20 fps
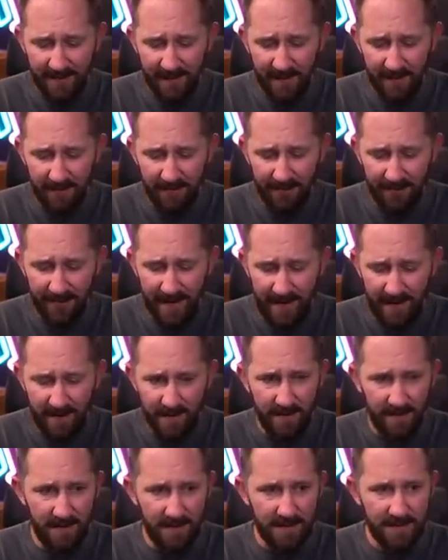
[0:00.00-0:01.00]
of
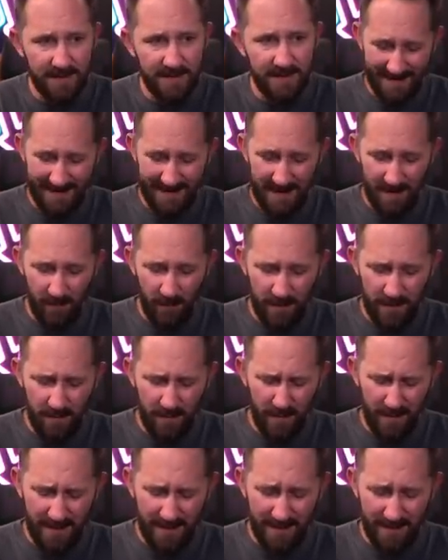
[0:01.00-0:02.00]
fingers. Sam, what do you
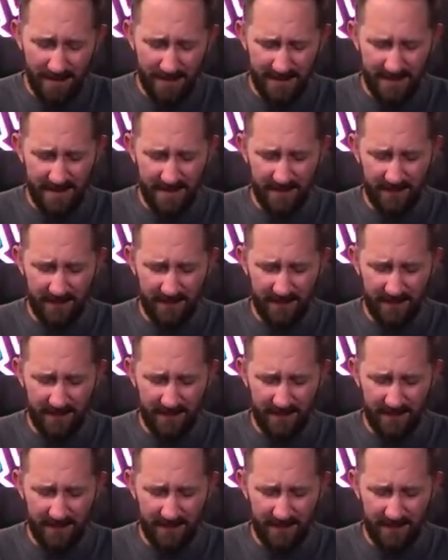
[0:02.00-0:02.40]
want to use this